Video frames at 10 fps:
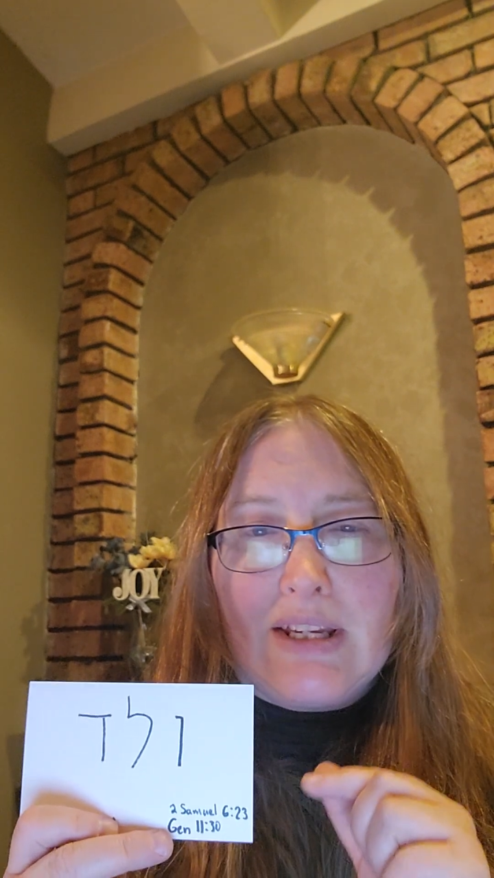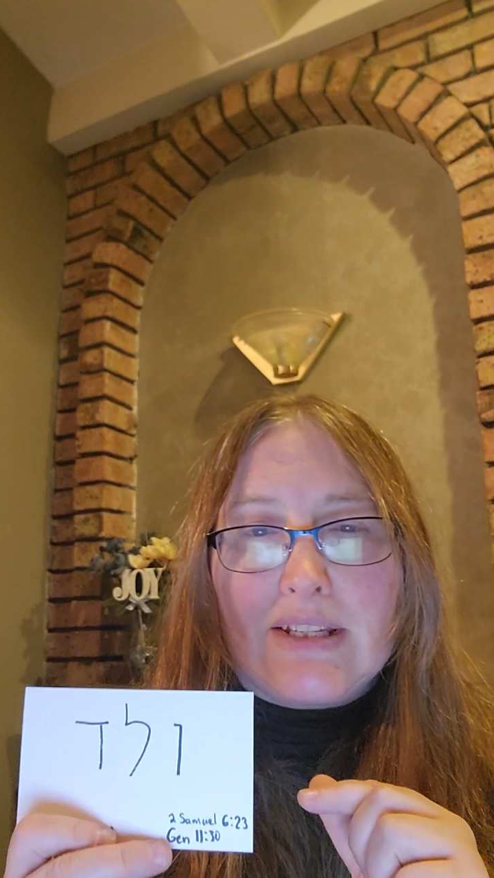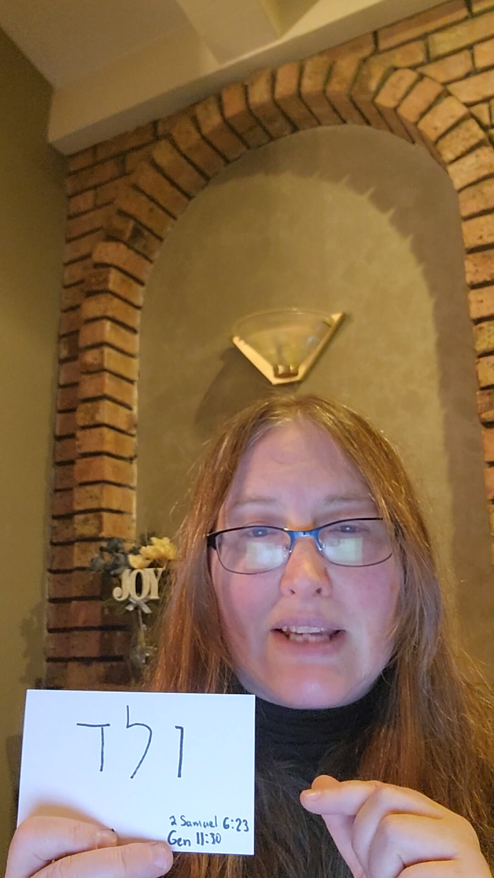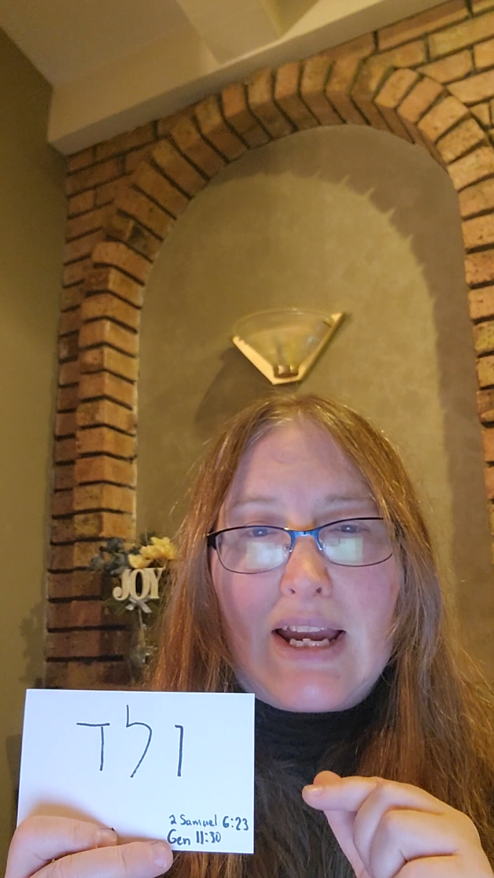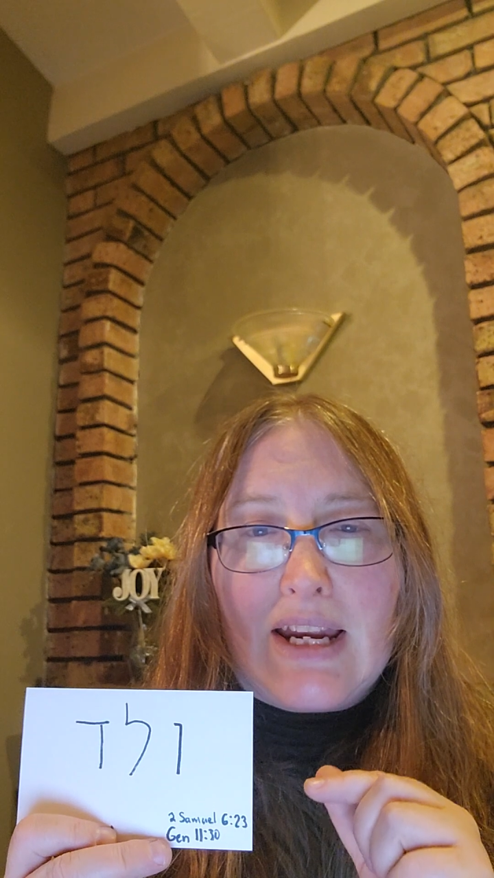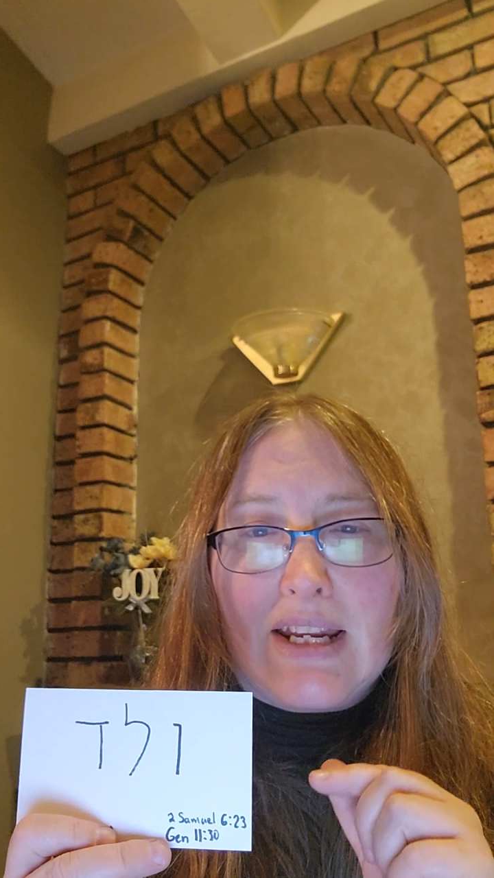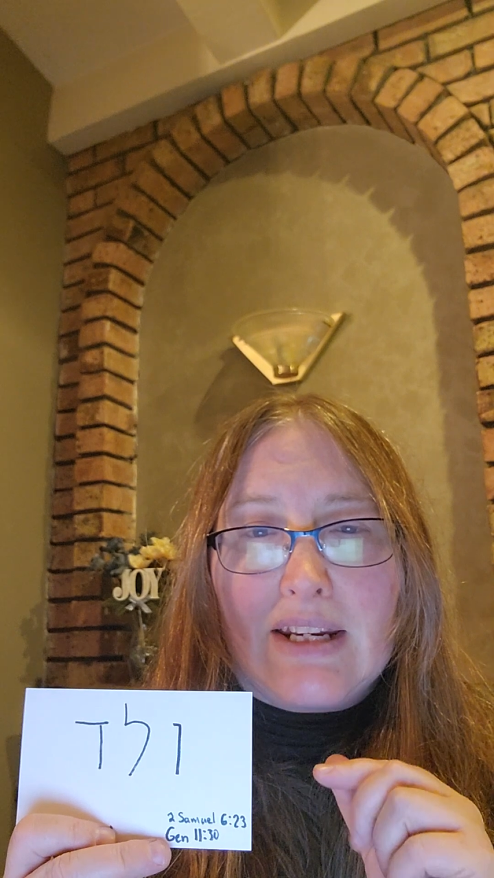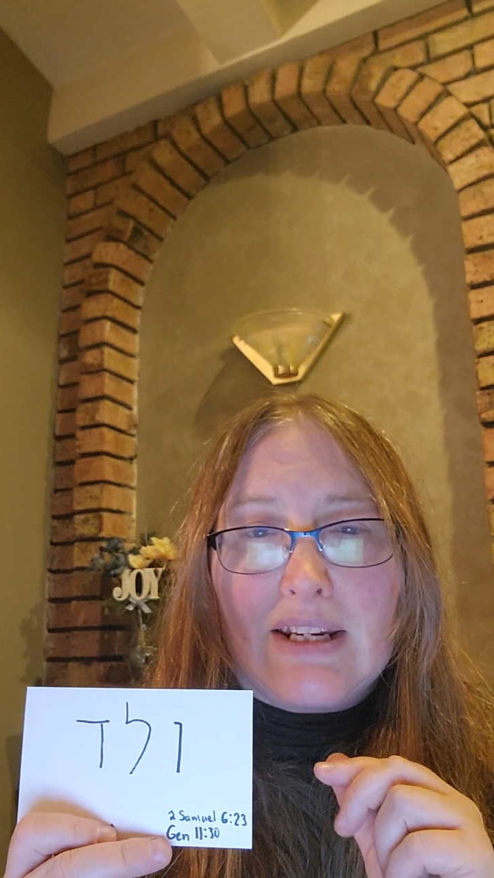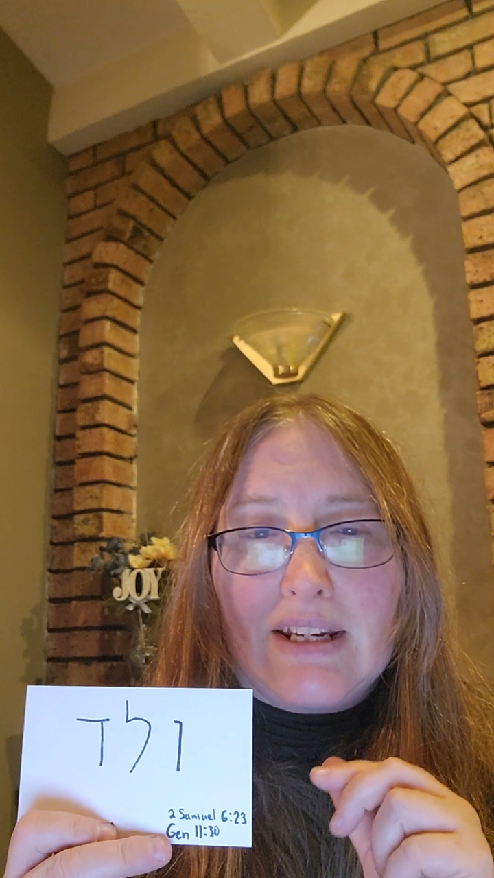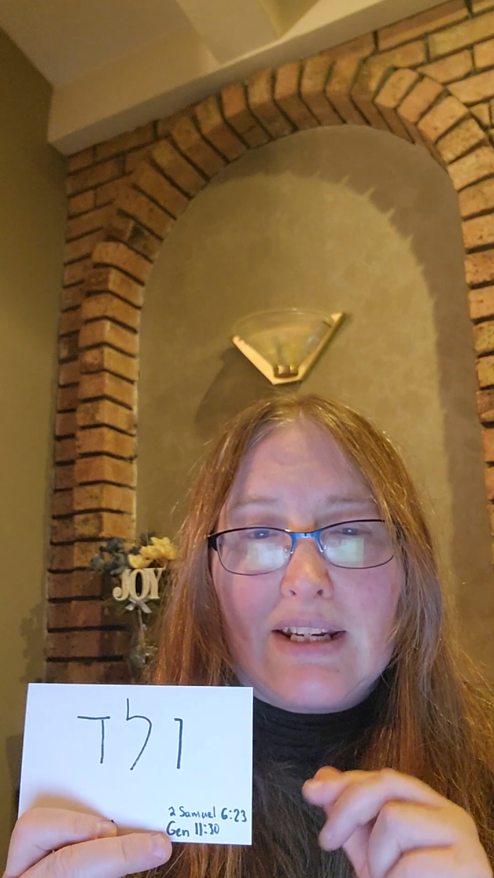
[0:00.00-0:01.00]

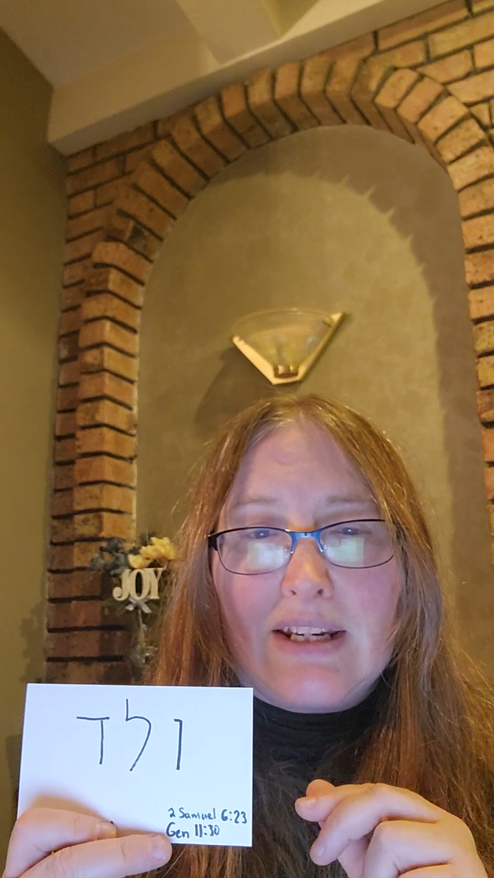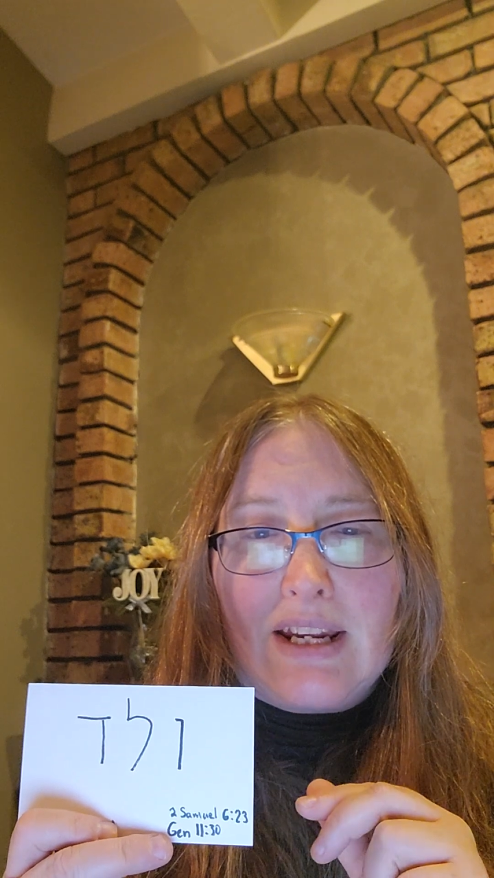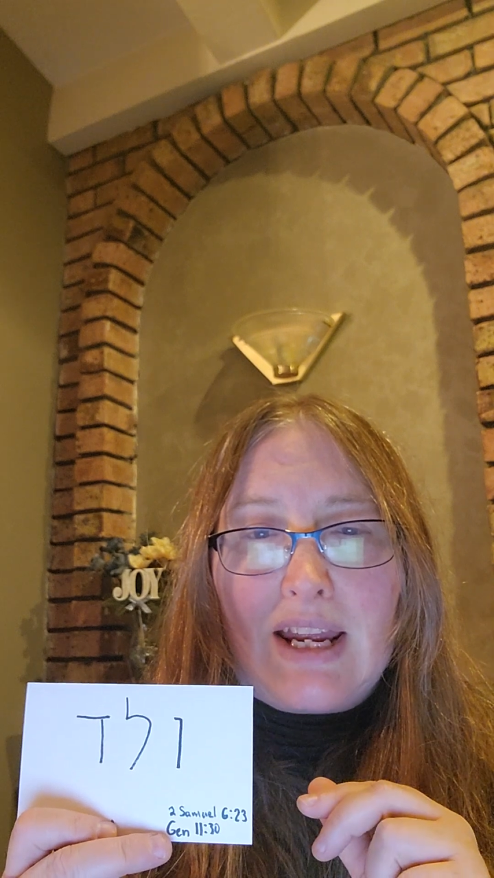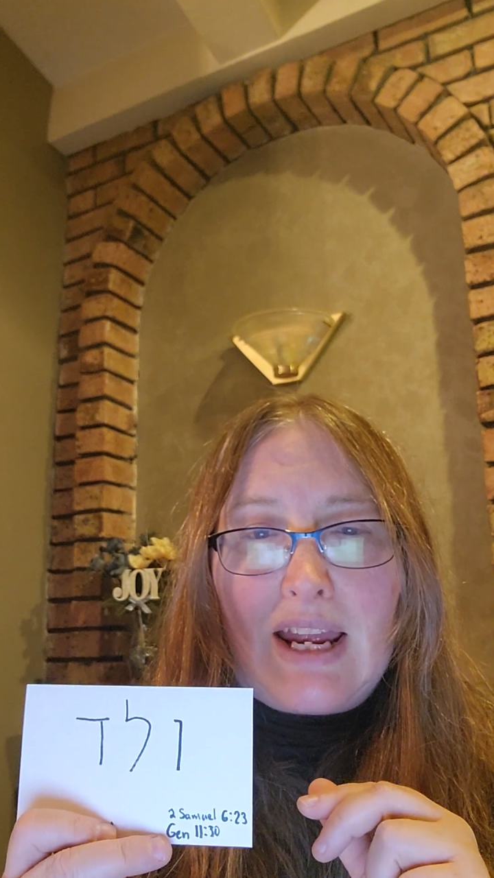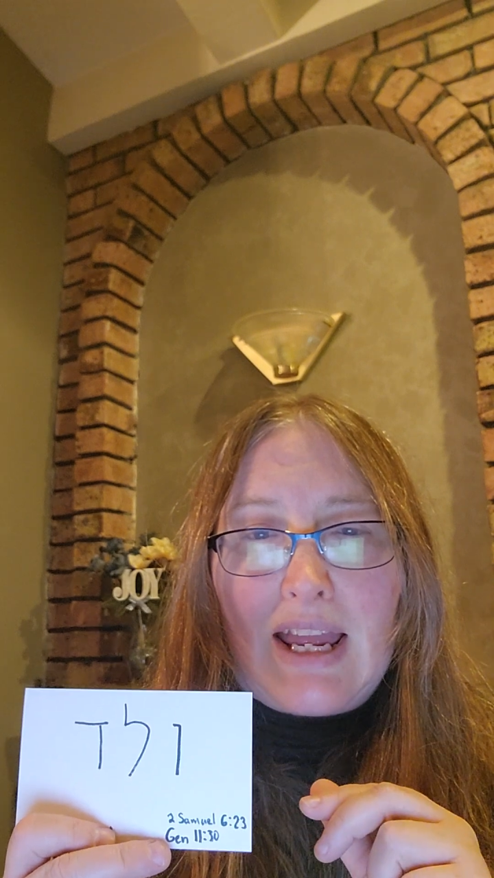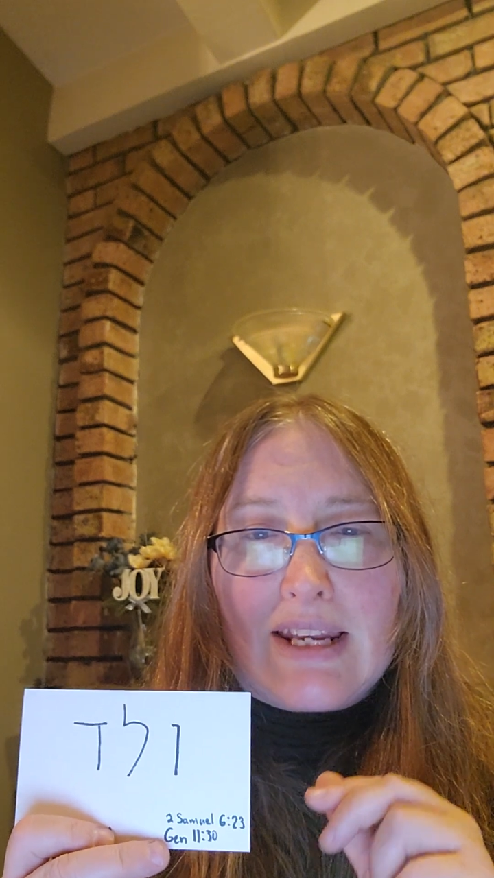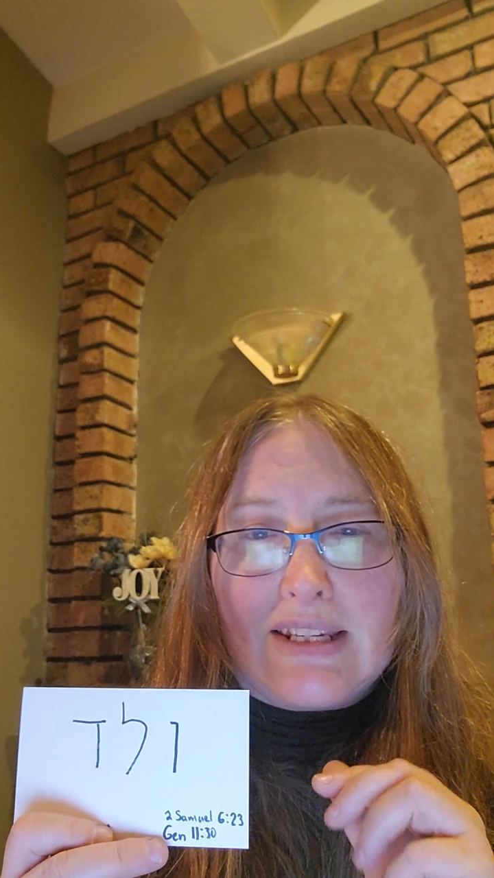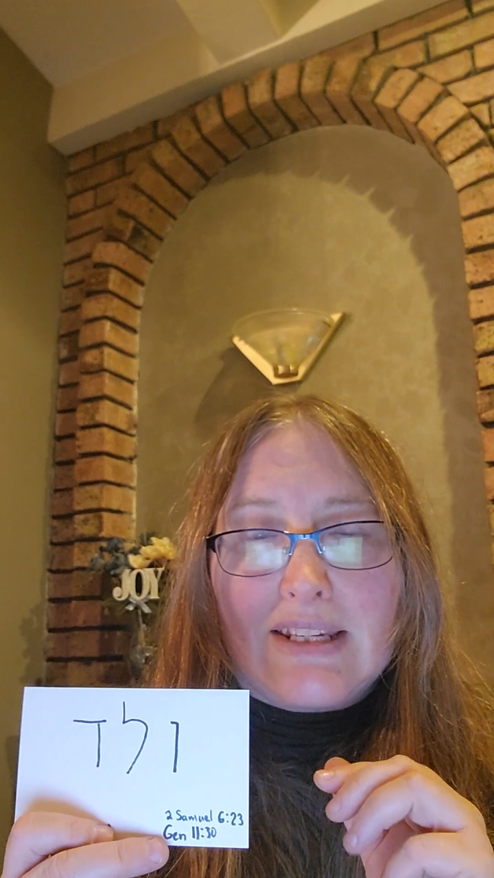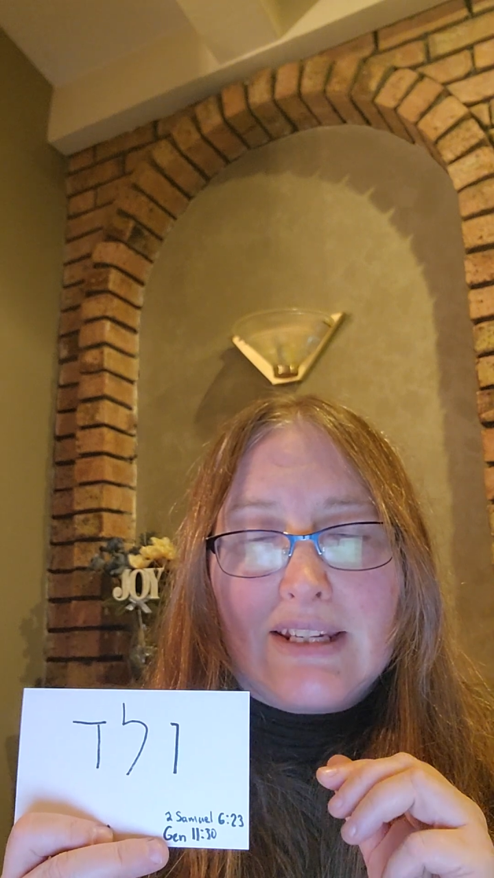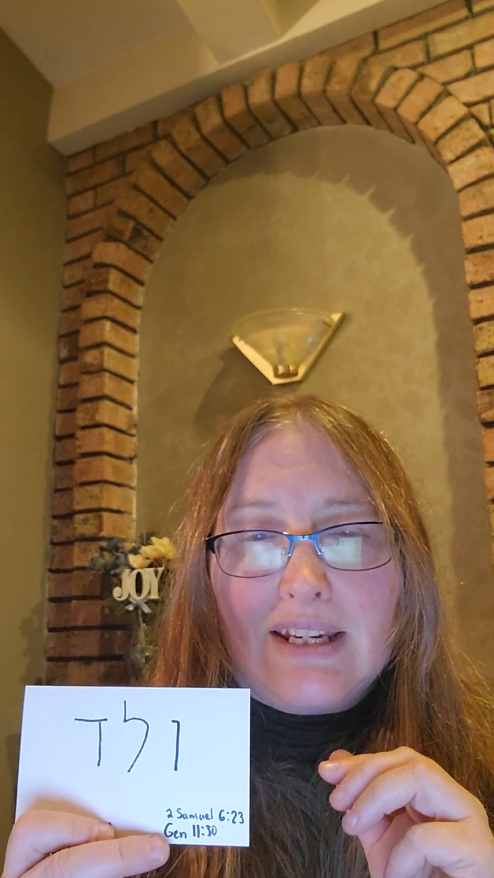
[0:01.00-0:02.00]
Zayin, Het,